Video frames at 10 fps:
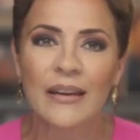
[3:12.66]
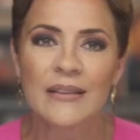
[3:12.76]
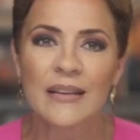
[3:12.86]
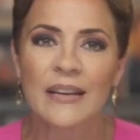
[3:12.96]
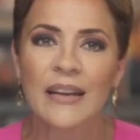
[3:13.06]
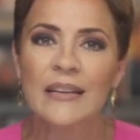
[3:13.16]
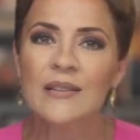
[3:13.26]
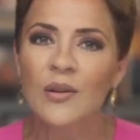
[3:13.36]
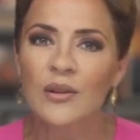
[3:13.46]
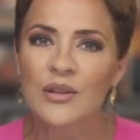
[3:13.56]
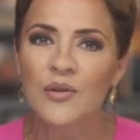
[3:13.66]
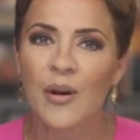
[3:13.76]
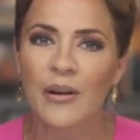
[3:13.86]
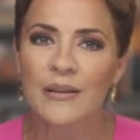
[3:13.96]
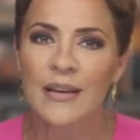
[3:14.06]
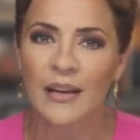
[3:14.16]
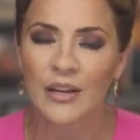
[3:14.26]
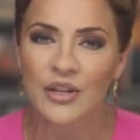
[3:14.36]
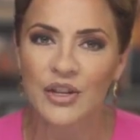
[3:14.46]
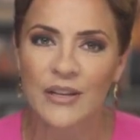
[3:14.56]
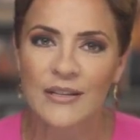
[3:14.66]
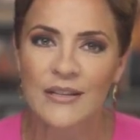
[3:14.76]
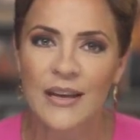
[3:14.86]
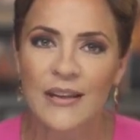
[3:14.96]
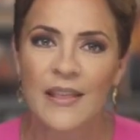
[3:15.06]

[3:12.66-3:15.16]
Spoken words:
it's an insult to our intelligence